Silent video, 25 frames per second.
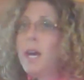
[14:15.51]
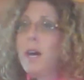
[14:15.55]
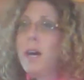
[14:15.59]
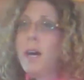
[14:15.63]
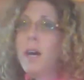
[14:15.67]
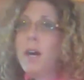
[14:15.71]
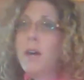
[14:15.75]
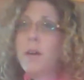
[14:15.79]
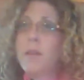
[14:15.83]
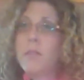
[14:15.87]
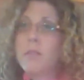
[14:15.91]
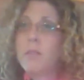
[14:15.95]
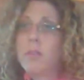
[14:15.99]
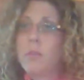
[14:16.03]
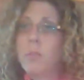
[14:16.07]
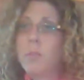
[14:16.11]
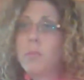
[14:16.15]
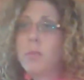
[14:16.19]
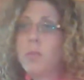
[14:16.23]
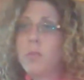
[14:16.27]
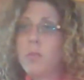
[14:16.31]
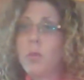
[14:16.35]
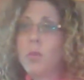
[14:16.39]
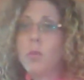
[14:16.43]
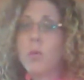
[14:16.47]

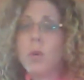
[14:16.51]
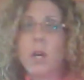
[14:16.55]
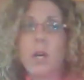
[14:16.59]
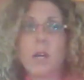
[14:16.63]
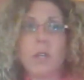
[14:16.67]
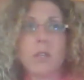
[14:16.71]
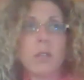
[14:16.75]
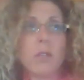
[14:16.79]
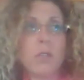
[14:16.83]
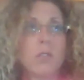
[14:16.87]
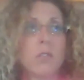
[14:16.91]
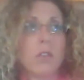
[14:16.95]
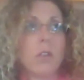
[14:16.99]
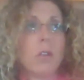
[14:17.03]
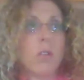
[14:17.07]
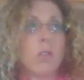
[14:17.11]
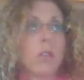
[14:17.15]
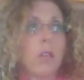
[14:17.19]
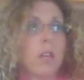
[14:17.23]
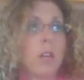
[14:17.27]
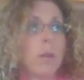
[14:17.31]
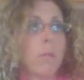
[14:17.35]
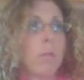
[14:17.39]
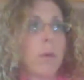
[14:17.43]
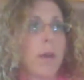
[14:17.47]
to consider
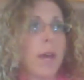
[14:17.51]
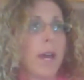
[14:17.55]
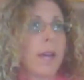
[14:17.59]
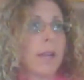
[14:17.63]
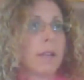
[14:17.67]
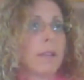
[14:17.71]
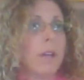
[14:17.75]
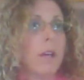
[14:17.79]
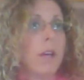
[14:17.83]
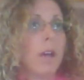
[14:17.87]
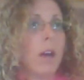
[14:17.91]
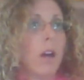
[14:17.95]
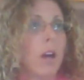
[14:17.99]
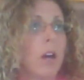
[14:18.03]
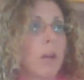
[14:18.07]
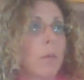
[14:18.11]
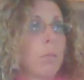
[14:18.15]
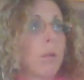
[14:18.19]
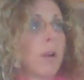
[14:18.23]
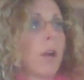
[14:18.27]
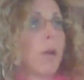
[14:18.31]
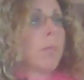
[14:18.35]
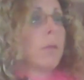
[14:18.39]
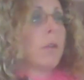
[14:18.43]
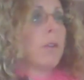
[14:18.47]
the impact on
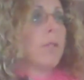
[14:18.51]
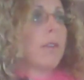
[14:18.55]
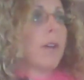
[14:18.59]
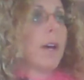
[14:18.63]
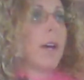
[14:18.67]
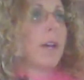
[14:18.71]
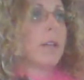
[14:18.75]
property